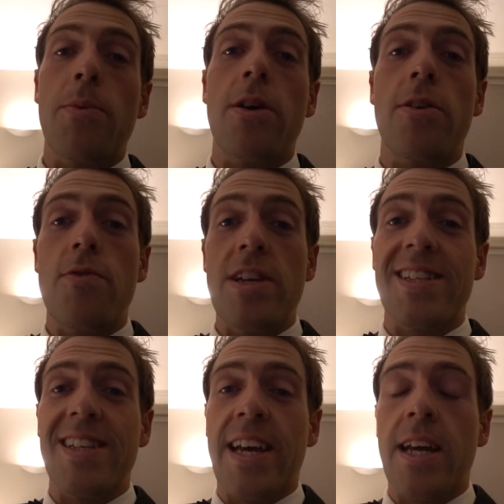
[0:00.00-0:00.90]
were
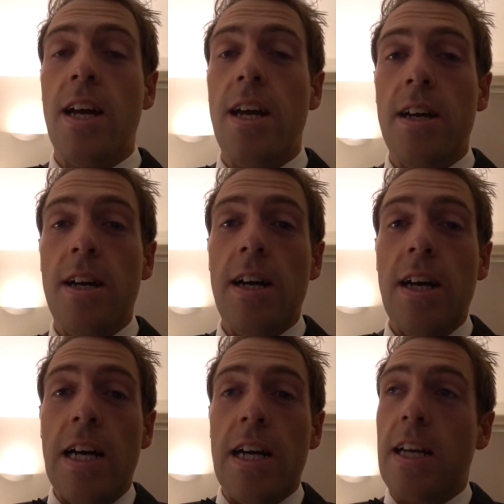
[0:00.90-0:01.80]
recently,
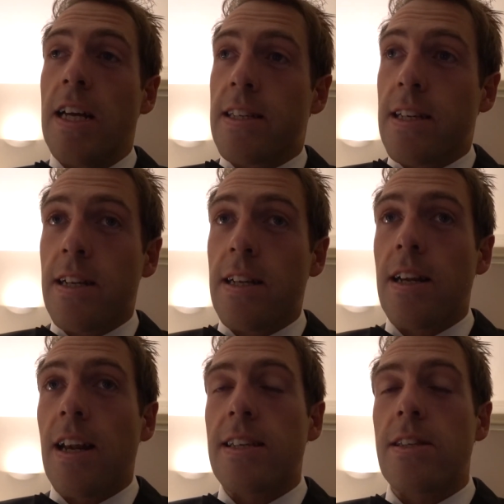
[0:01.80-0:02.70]
as
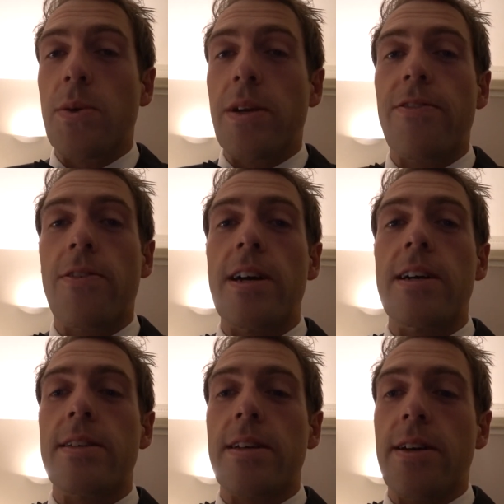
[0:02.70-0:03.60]
in less than 24
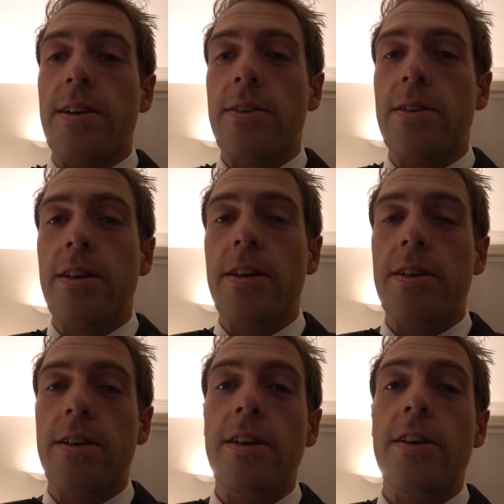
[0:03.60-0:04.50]
hours ago,
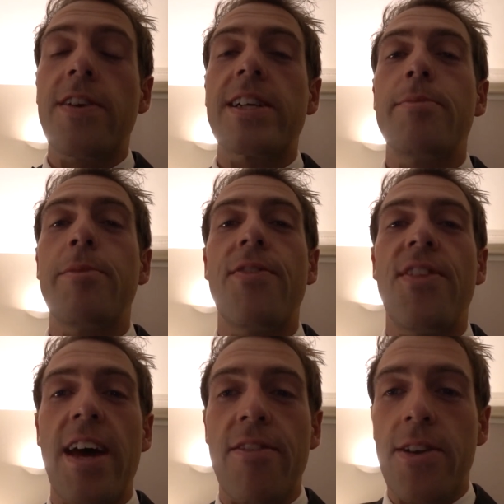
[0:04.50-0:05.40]
a victim of
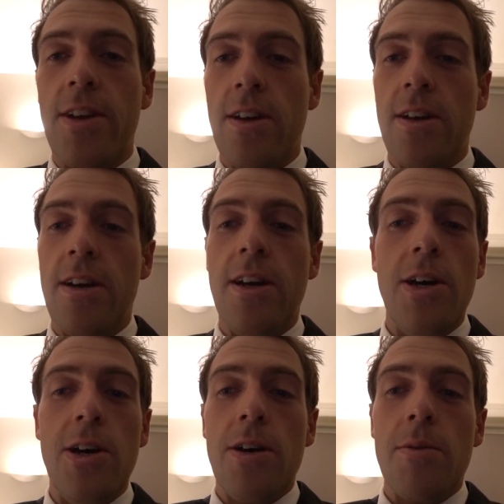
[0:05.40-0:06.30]
theft.
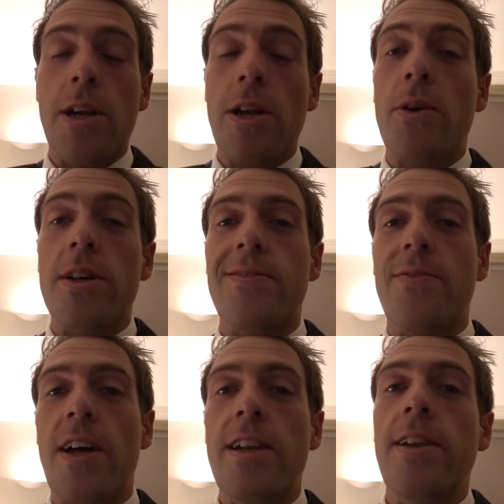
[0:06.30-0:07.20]
You know what isn't
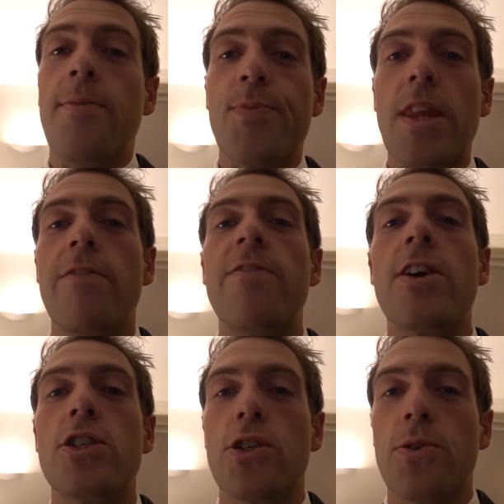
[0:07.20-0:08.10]
fun?
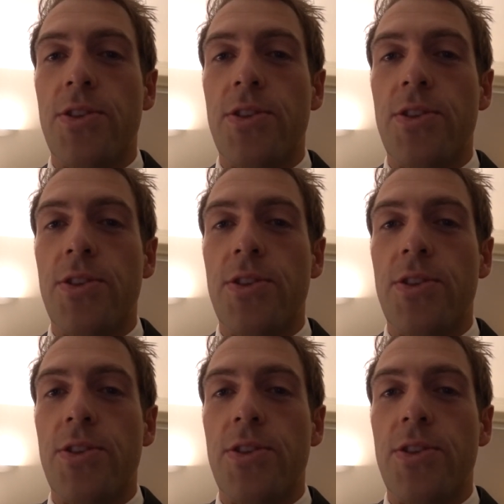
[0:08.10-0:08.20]
virtual